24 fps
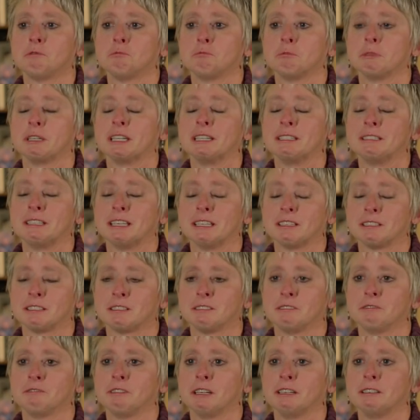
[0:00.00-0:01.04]
But I
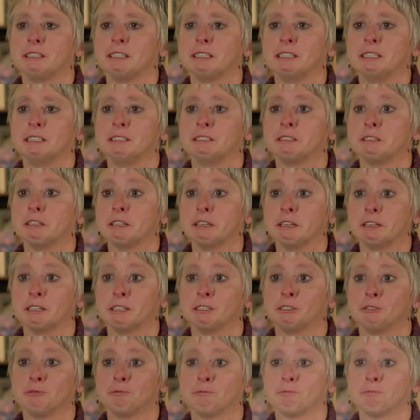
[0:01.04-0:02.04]
testify that He is there.